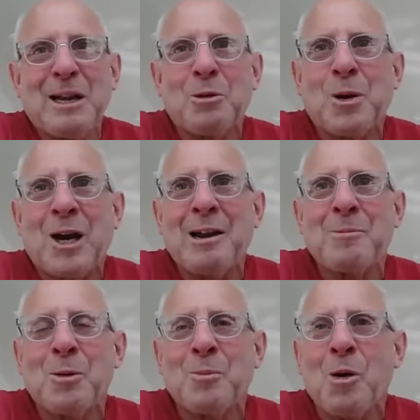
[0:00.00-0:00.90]
They were trying
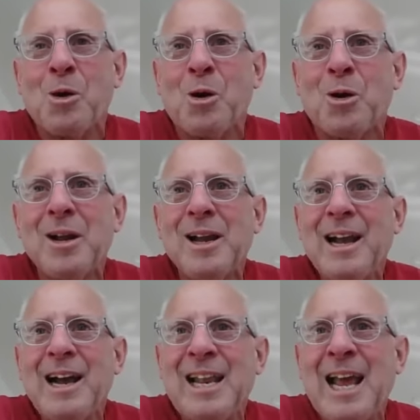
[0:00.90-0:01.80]
to promote her
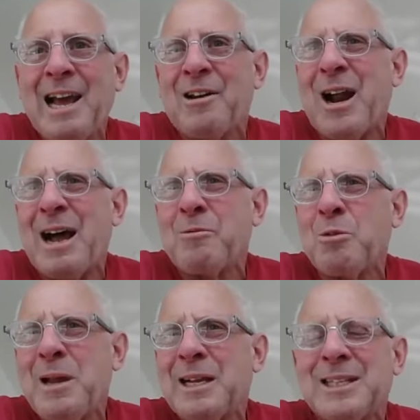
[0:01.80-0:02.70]
and they had her on
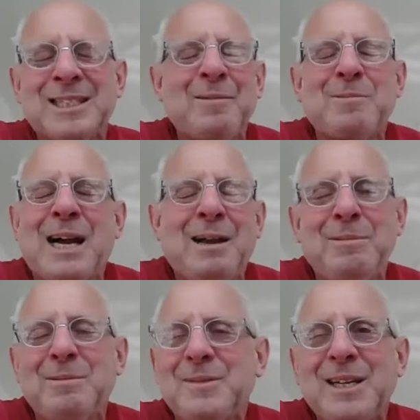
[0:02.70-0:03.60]
with me at the same time.
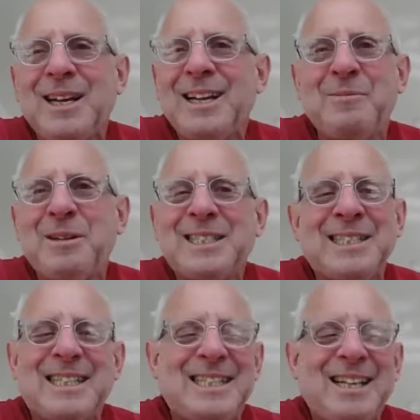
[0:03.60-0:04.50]
And
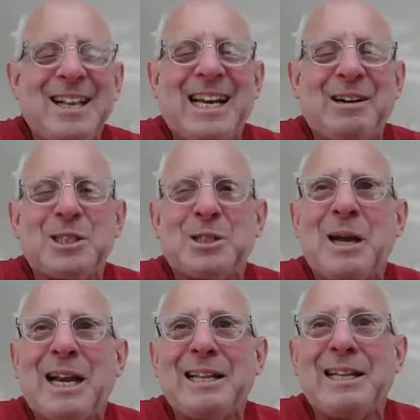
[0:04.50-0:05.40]
Kaminsky said, that was a
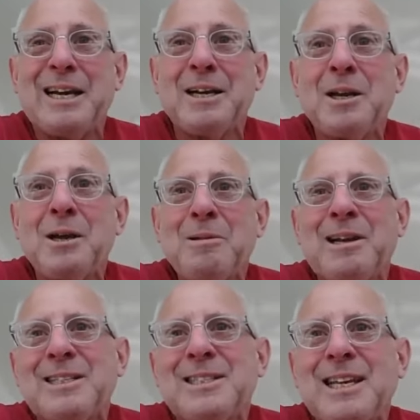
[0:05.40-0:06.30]
bad idea
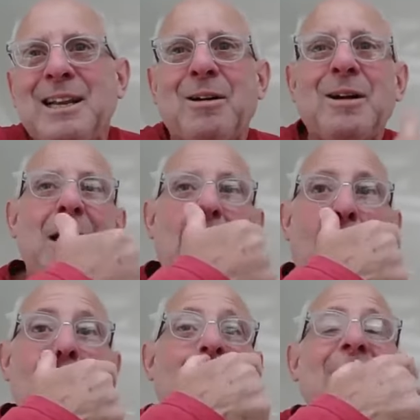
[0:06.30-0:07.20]
because,
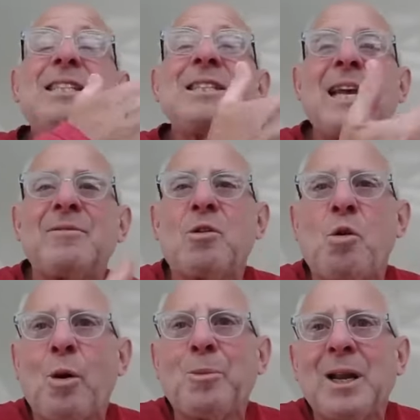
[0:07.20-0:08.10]
they just have a
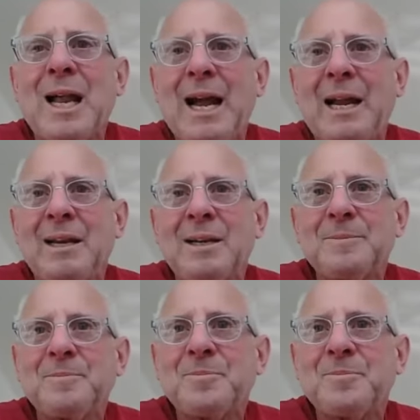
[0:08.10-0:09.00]
corporate line.
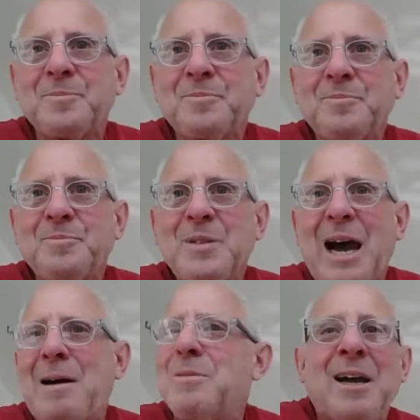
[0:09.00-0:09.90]

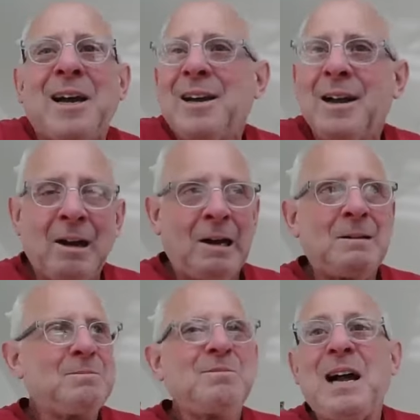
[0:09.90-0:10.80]
I'm
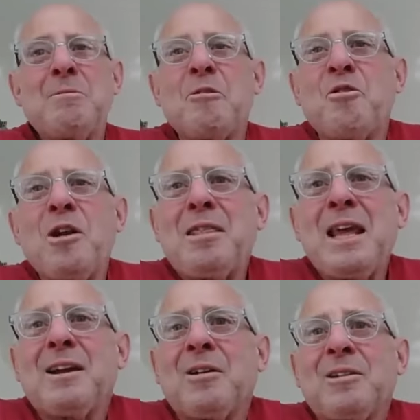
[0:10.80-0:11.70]
a free
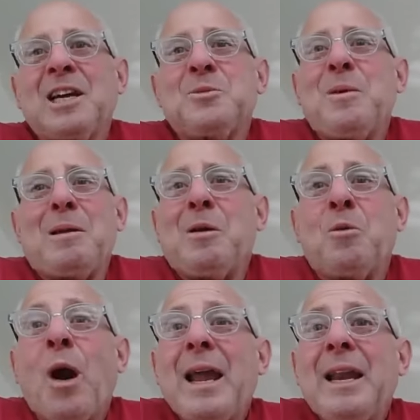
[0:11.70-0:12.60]
thinker. It doesn't make me
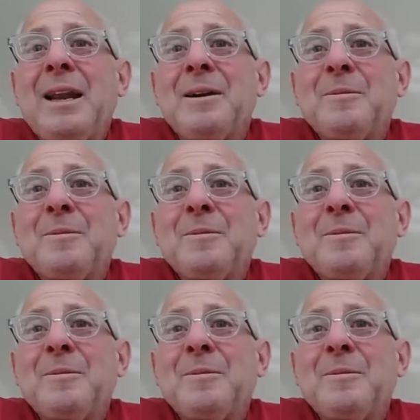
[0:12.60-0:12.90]
right.